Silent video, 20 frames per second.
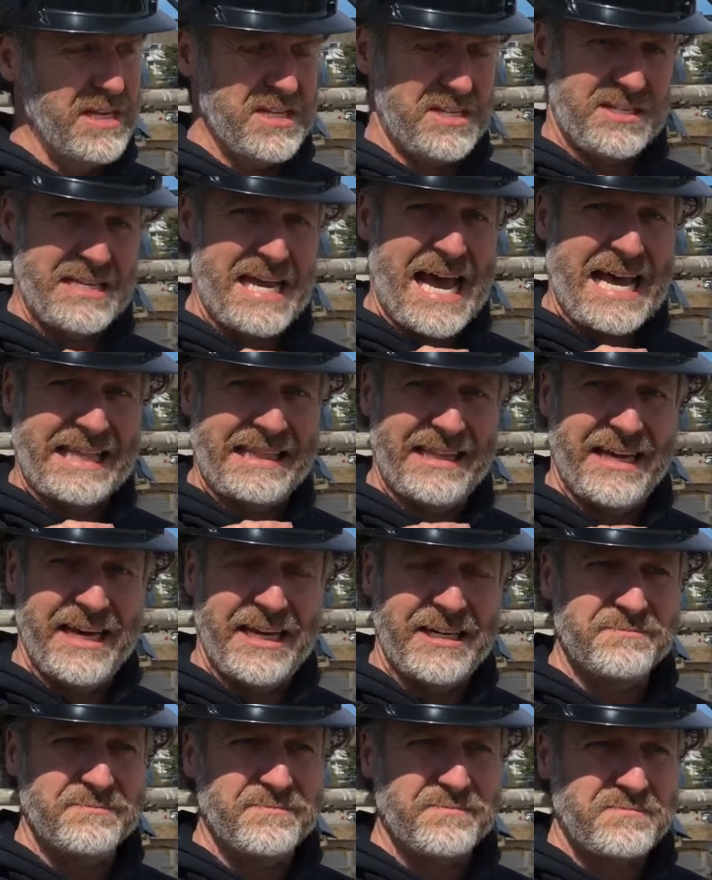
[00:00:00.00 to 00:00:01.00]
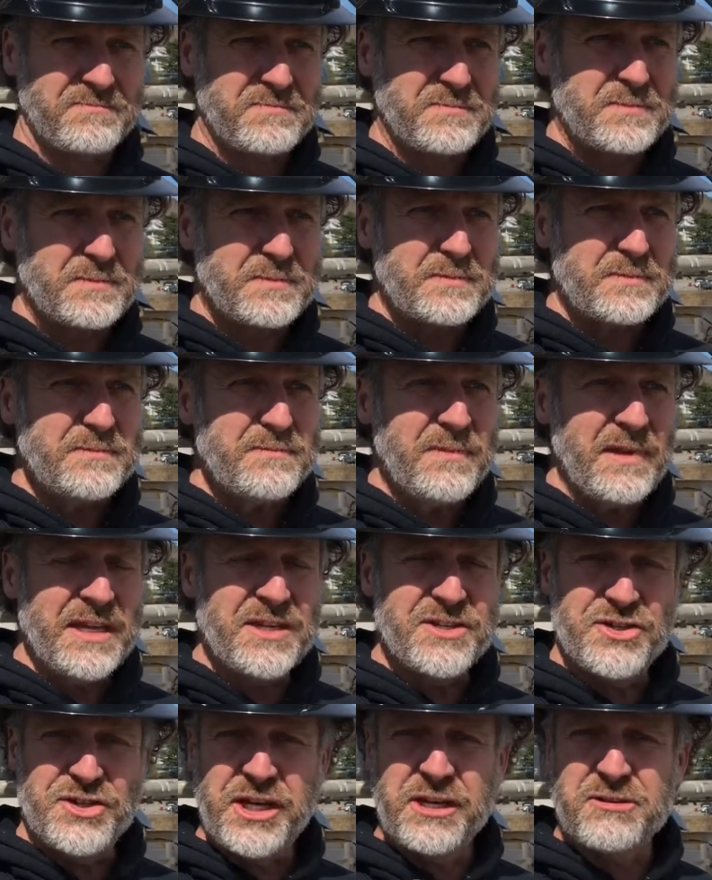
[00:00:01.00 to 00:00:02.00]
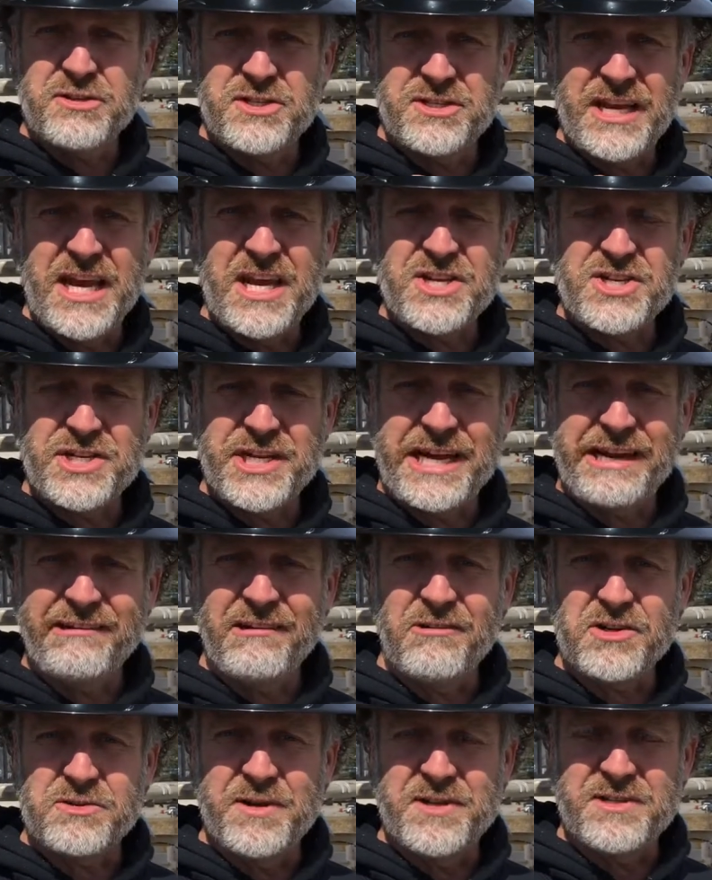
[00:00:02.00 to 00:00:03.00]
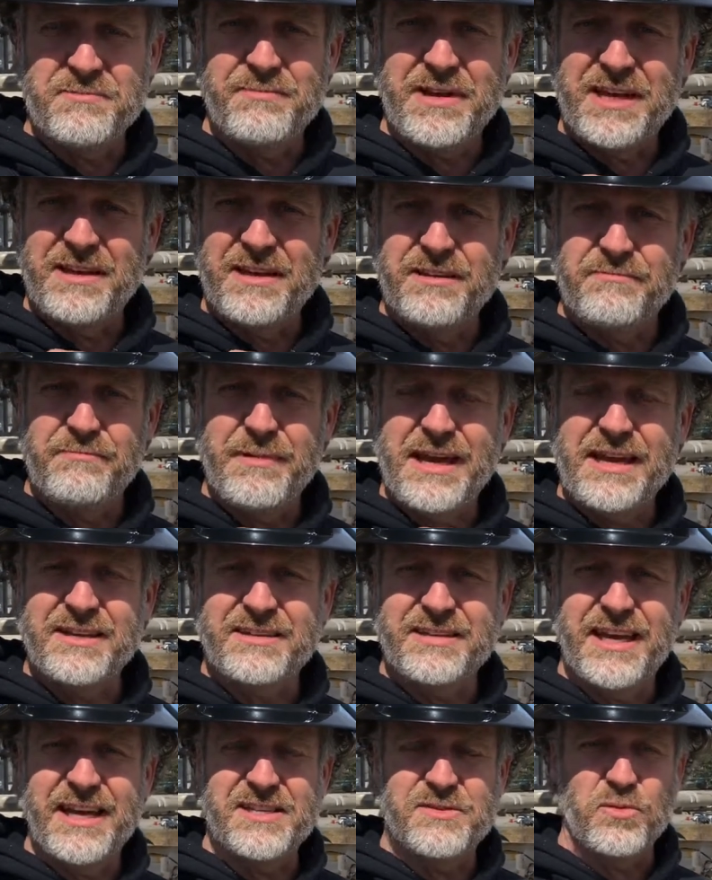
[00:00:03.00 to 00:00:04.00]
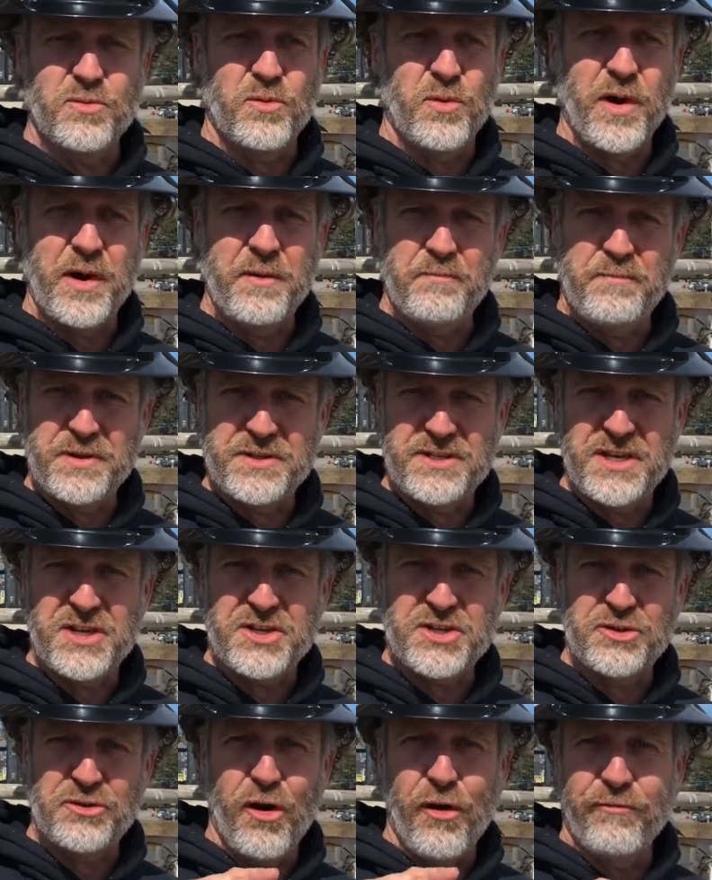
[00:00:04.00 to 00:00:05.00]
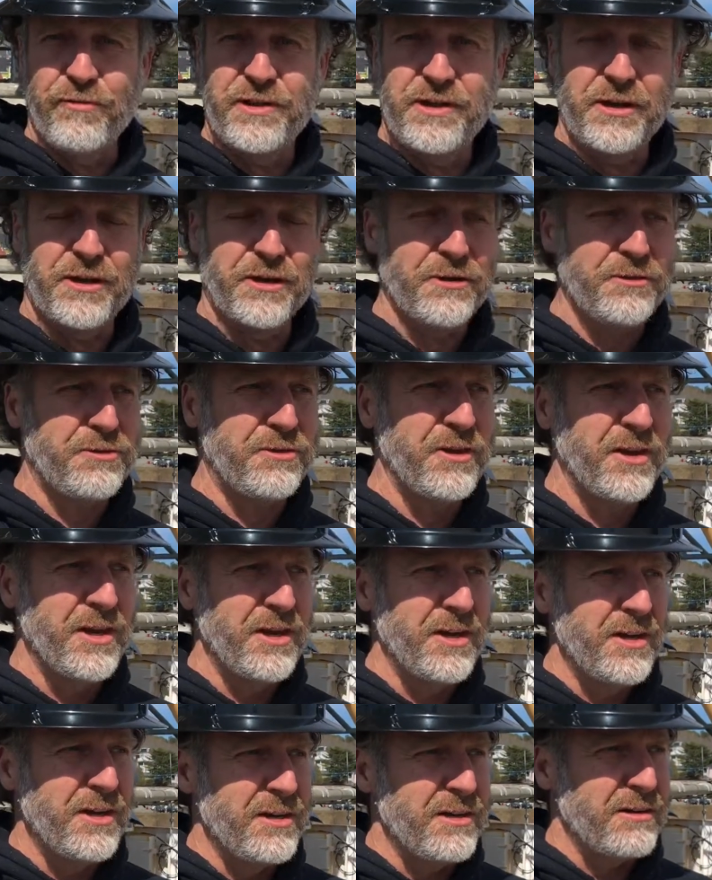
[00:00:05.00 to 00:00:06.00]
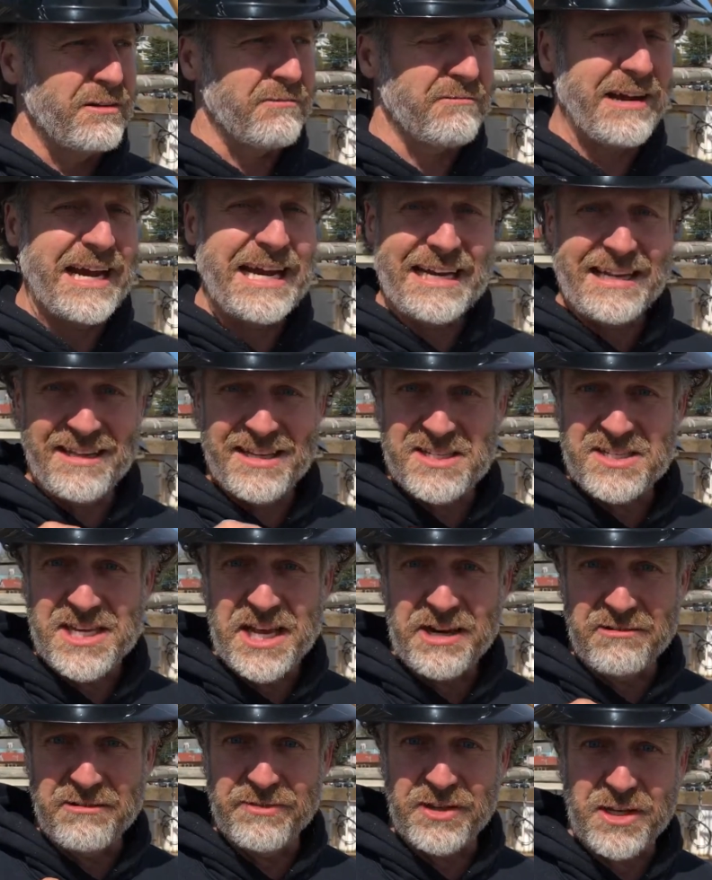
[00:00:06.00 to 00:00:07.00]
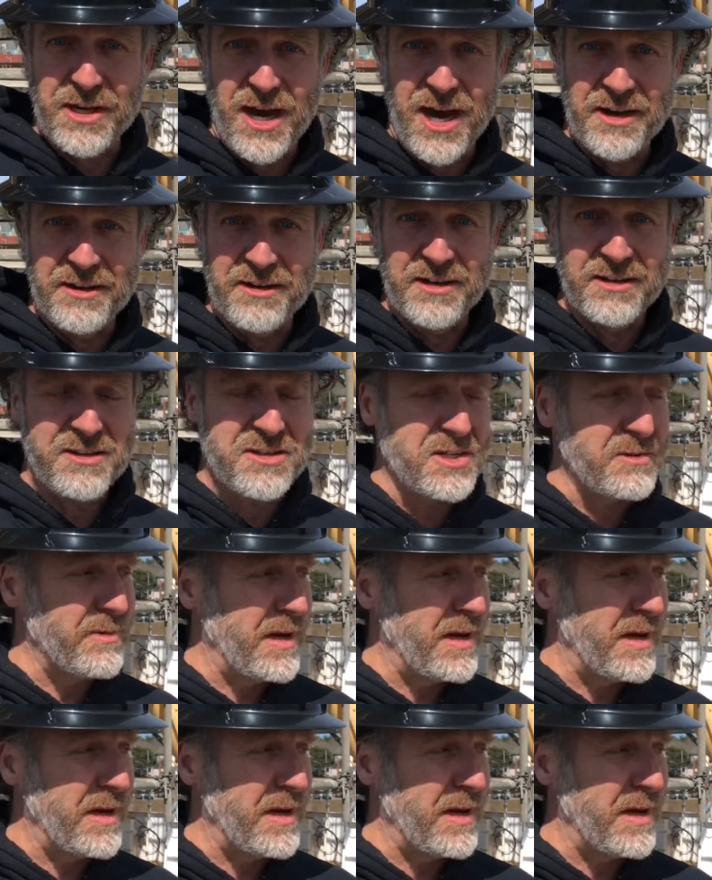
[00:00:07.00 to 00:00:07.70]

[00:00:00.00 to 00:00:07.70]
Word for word: This satellite is geostationary, which means it maintains one position over the Earth, right in the center of the continent. So